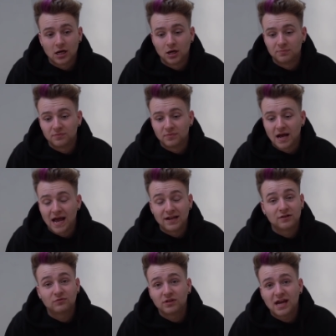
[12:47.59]
I
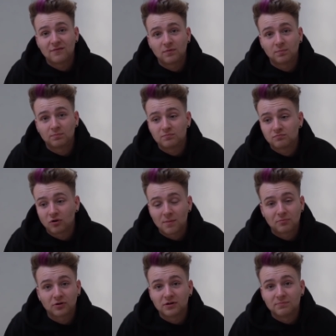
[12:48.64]
didn't really have a
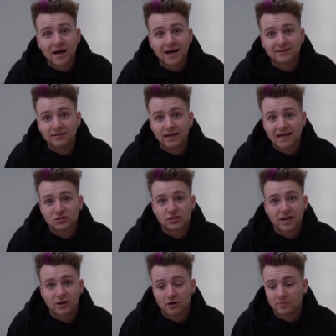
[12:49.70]
proper goodbye to
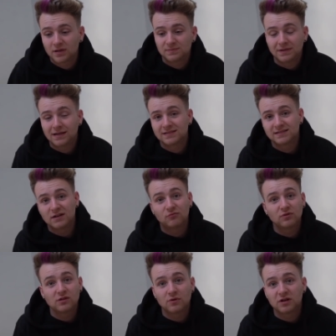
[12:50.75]
HK Urbex because they
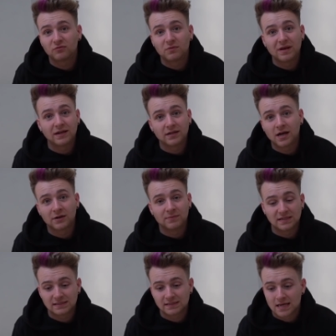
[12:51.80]
really want to remain
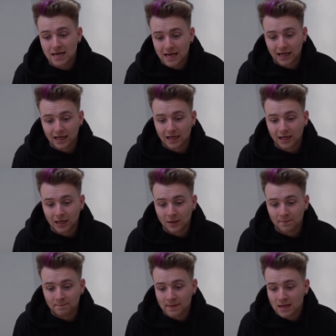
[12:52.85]
anonymous.
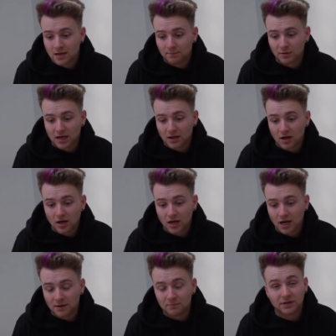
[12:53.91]
But on
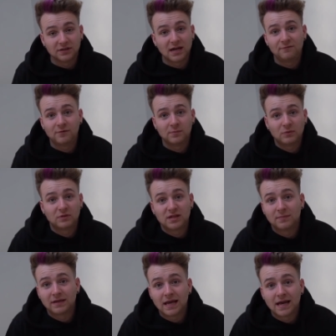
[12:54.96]
Monday, I'm filming with
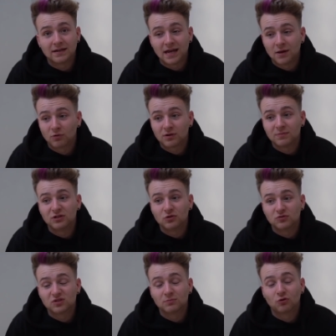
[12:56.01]
them again, and we're going to be
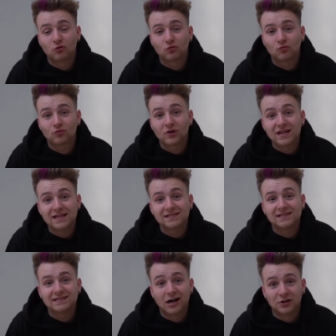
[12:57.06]
doing some
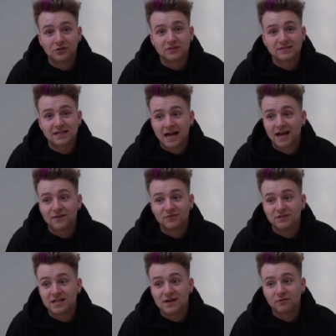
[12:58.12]
crazy tunnels. I
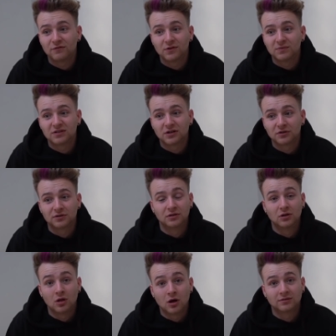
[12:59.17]
haven't never filmed a tunnel in a
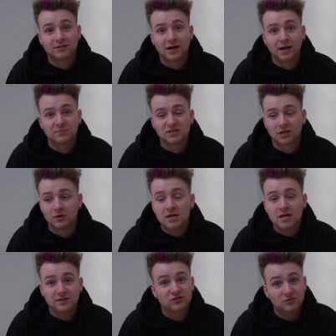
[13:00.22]
long time, so
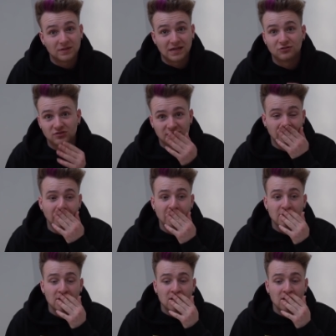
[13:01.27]
this will be interesting.